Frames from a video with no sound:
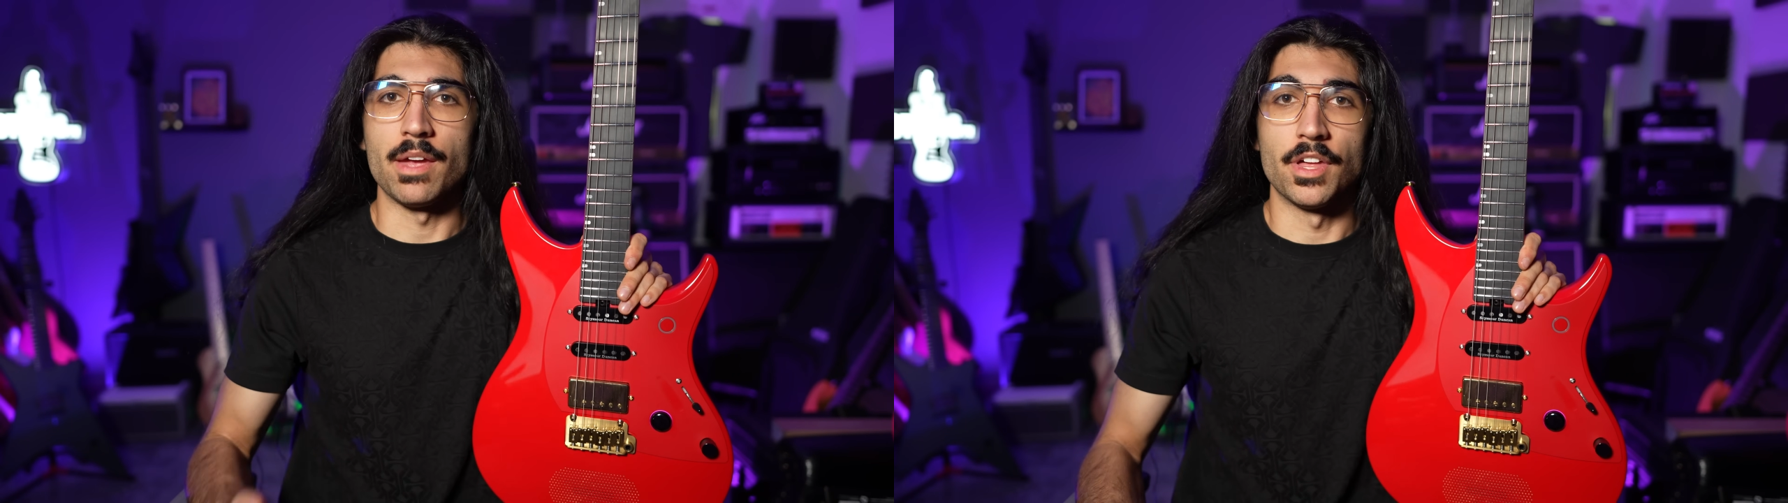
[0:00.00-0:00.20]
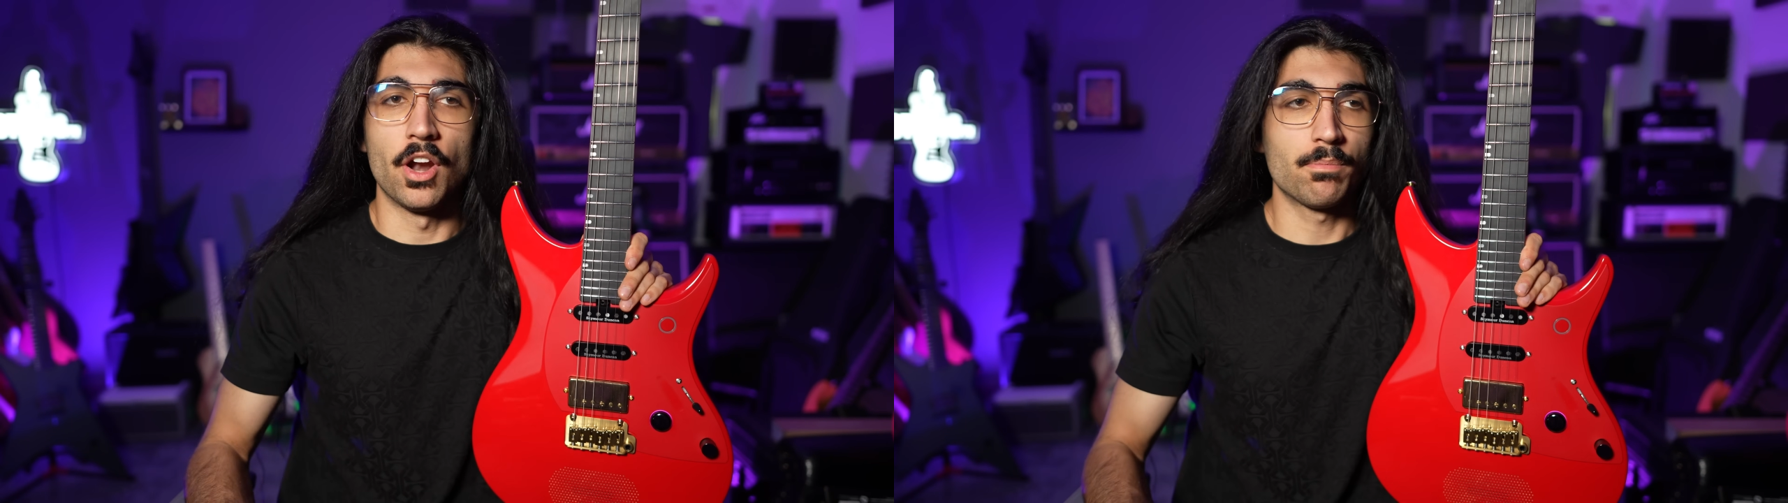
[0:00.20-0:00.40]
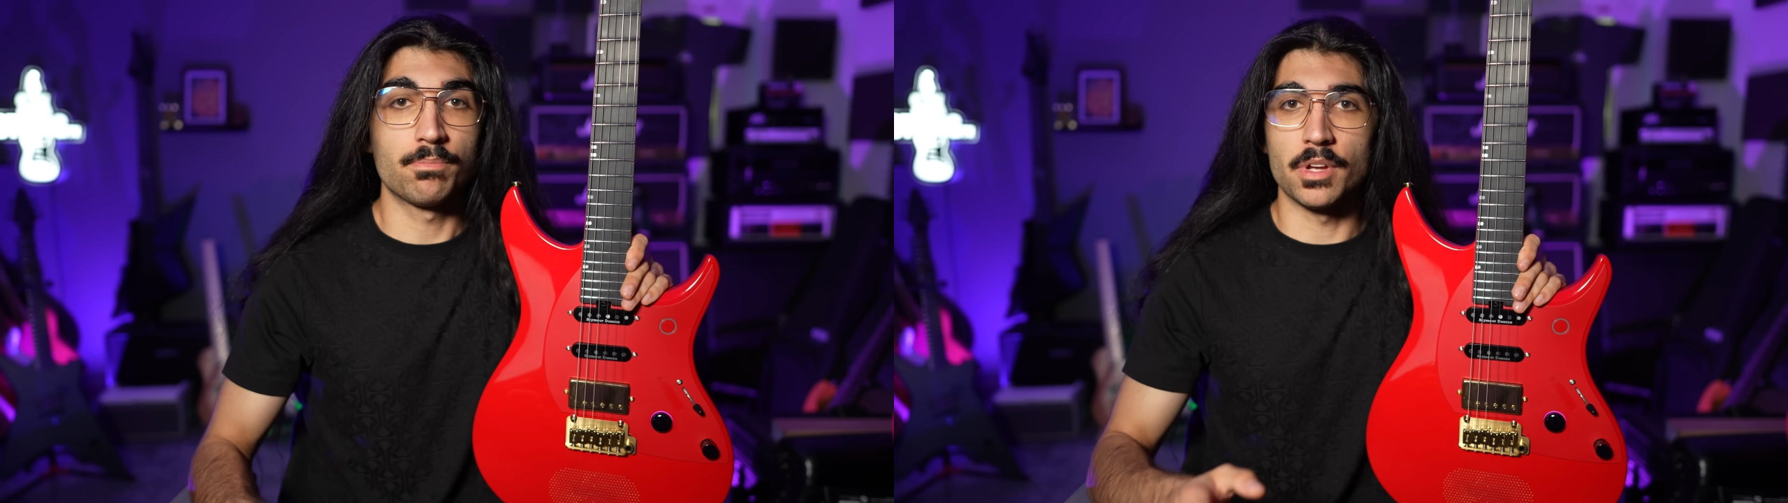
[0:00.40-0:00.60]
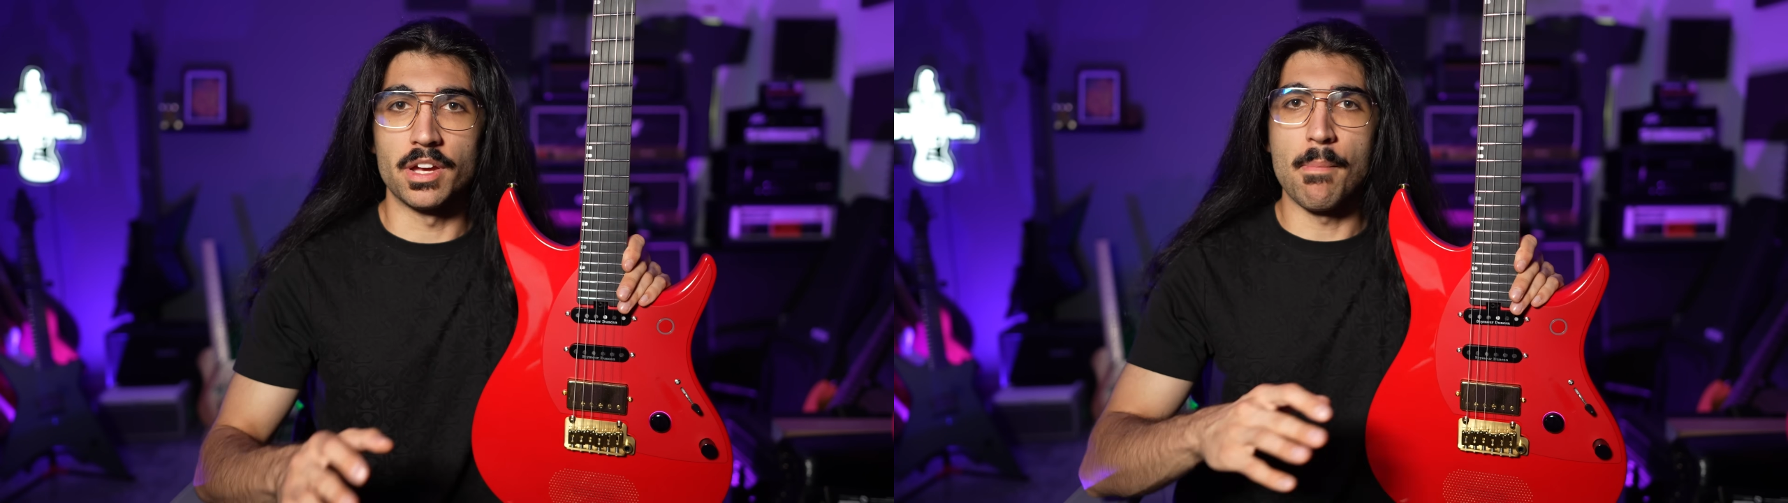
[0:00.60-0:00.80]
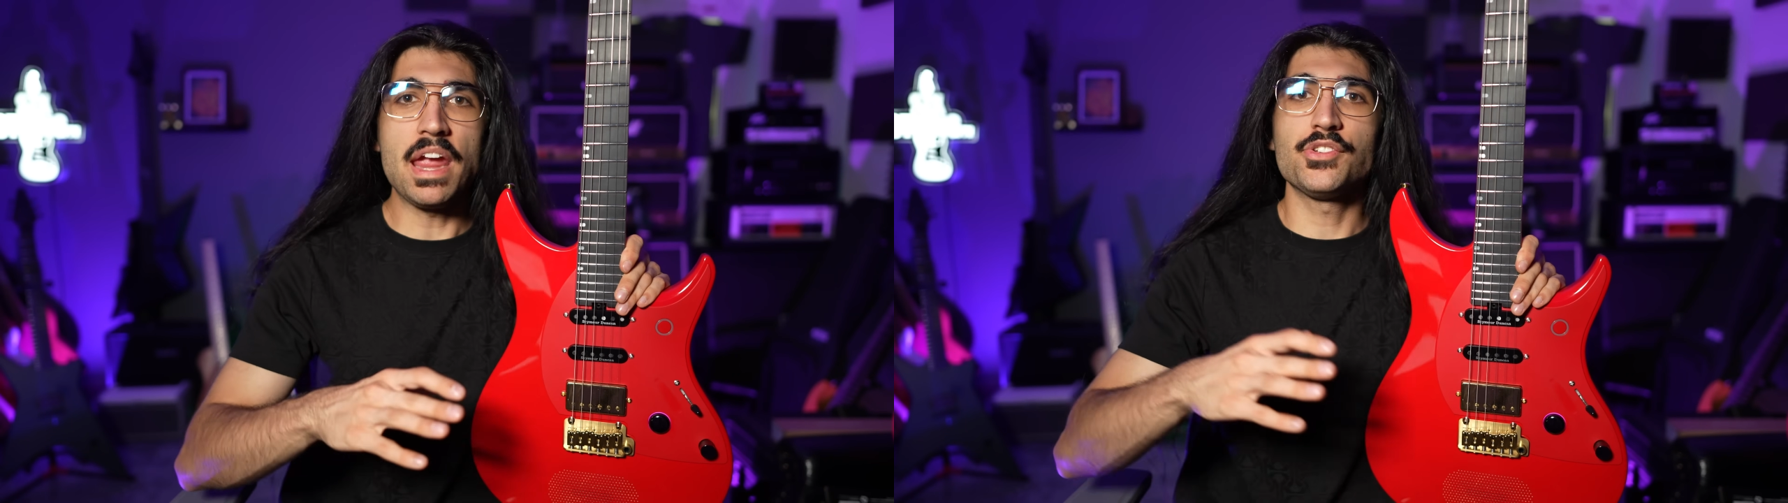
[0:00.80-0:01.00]
They're not
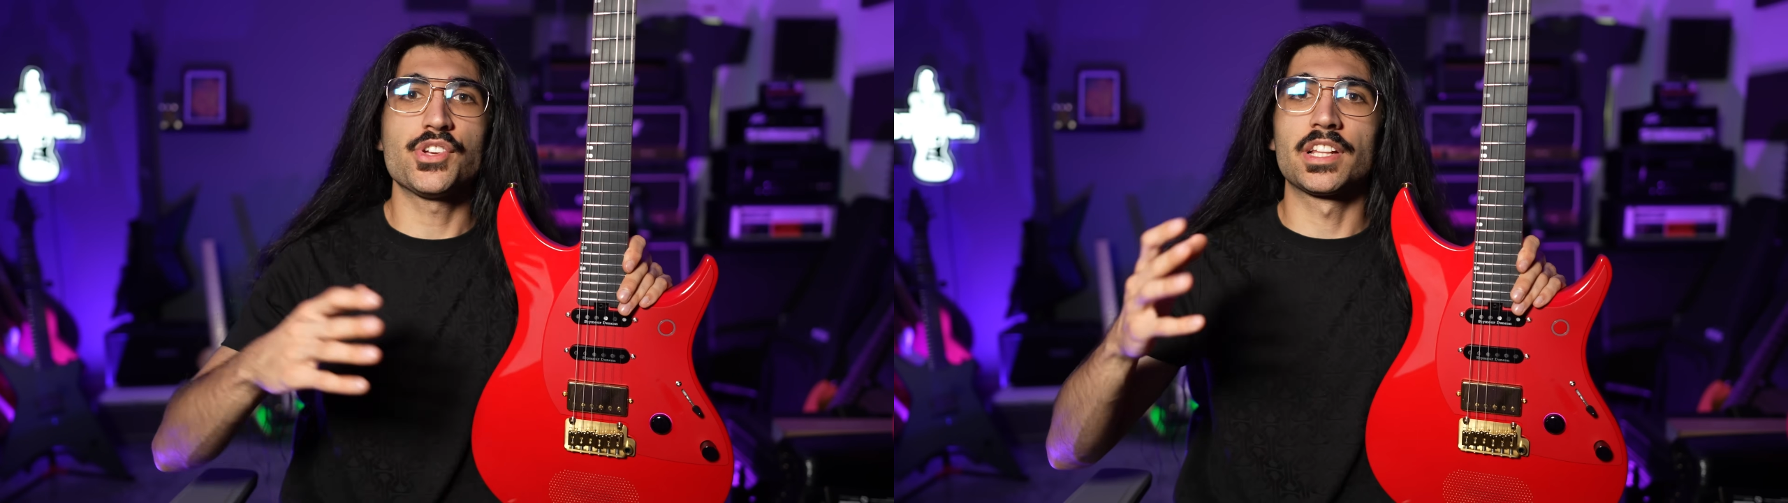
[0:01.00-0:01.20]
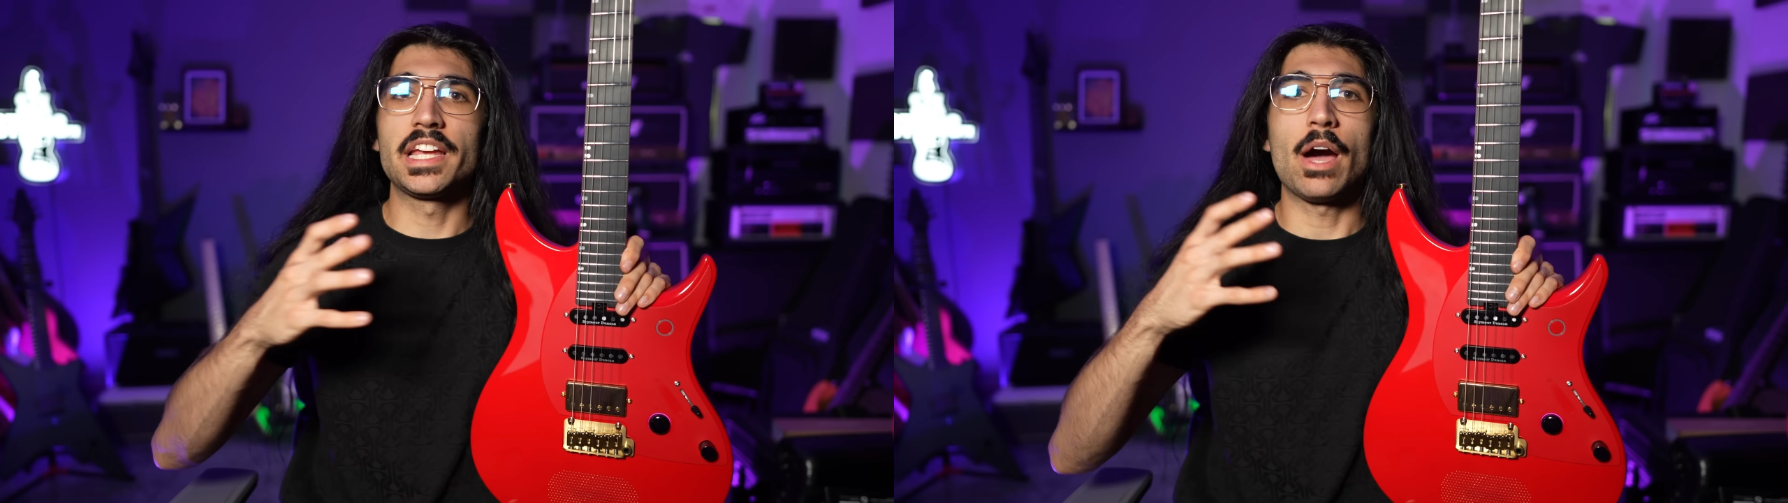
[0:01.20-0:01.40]
amazingly